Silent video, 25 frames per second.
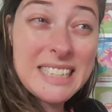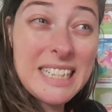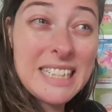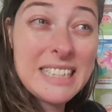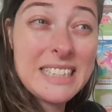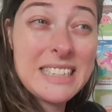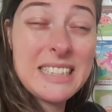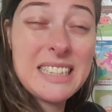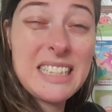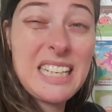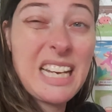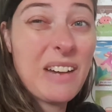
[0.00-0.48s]

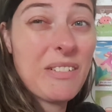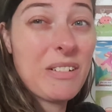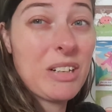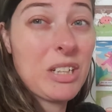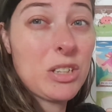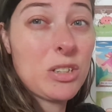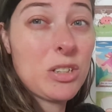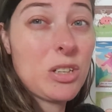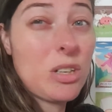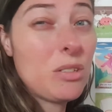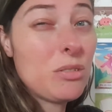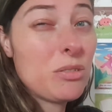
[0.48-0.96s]
Let's see how
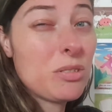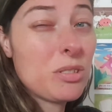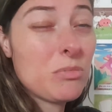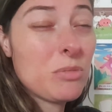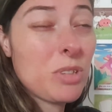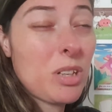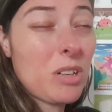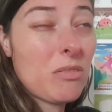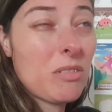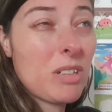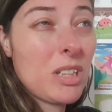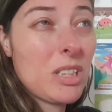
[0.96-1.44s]
it goes. I'm
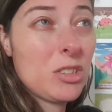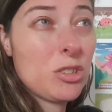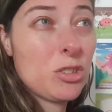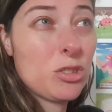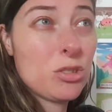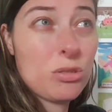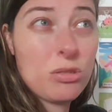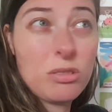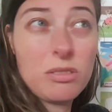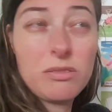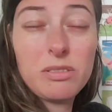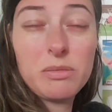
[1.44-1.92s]
not really
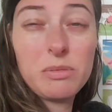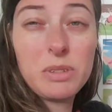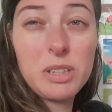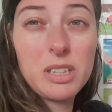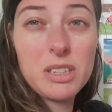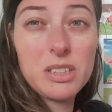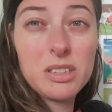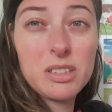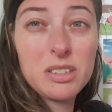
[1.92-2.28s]
sure if I'm going